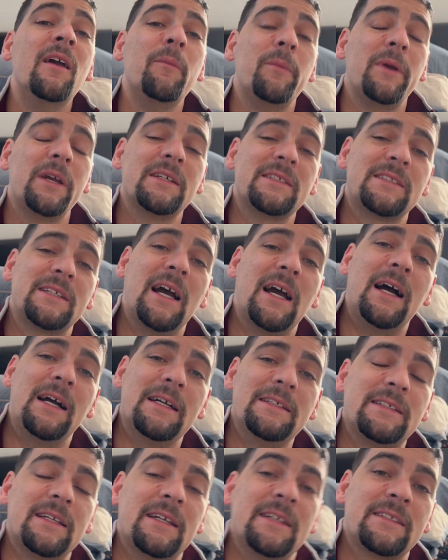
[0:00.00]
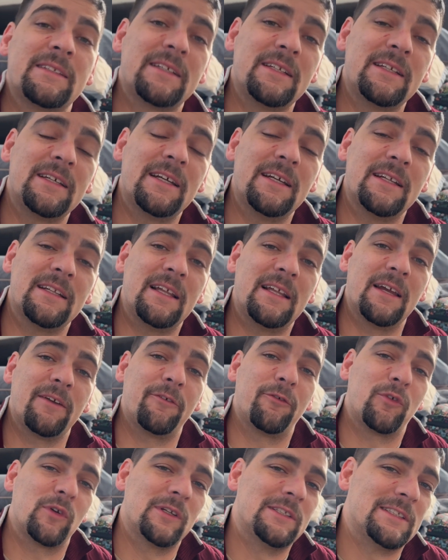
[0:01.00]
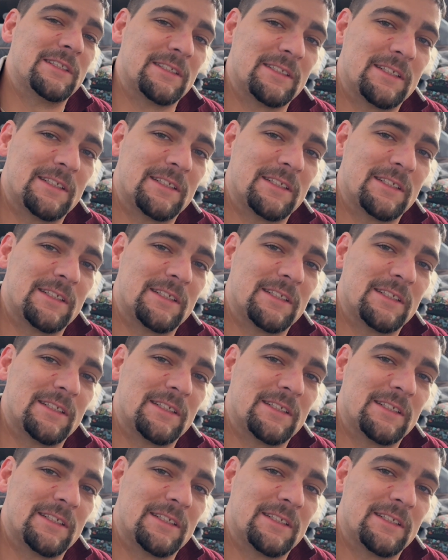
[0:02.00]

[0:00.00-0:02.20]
Because guys, it's gonna get like freezing